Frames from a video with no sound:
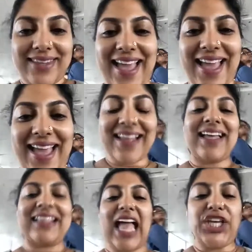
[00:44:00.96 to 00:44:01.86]
Yeah.
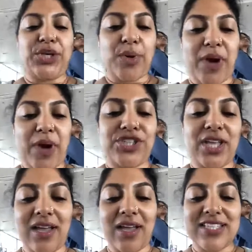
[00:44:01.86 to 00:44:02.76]
Thank you,
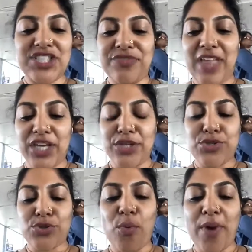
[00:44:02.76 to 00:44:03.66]
Aprajita. Sanjeev, thank you
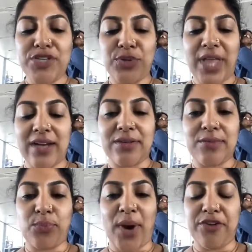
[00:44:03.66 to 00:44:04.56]
so much for that
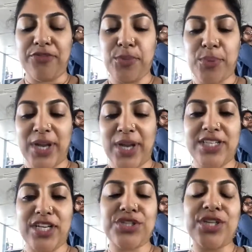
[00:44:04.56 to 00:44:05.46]
wonderful
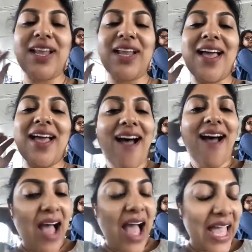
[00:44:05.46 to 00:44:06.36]
presentation.
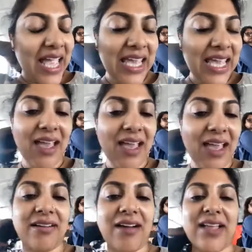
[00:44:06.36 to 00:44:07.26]
I'm
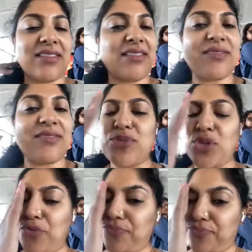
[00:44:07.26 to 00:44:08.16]

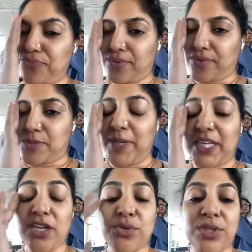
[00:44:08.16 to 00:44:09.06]
sort of
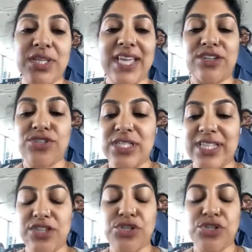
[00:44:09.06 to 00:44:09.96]
speaking to the
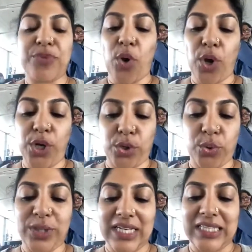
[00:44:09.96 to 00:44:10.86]
central tension of, we all
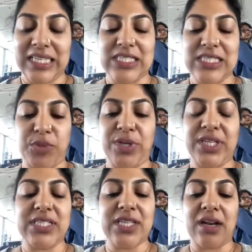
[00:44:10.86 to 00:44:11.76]
know that these
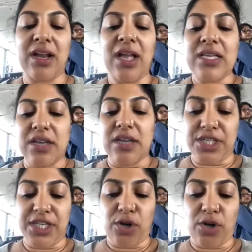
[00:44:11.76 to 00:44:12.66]
communities are
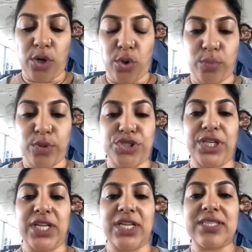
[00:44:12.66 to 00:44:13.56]
certainly not
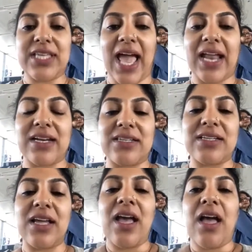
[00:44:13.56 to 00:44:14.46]
homogeneous,
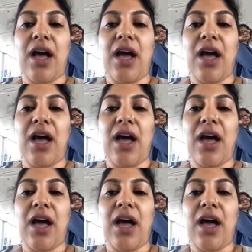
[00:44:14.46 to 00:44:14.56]
and